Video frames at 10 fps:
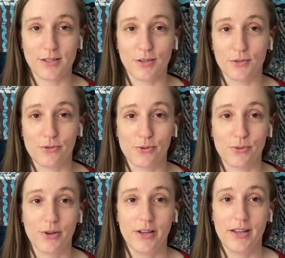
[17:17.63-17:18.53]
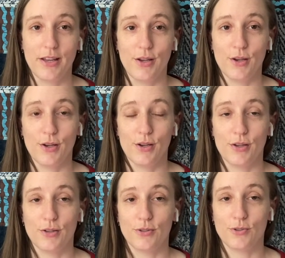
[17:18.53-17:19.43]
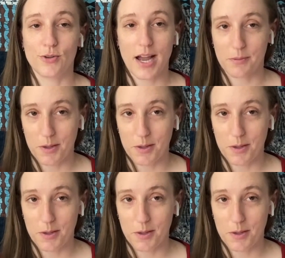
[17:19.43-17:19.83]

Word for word: to drag my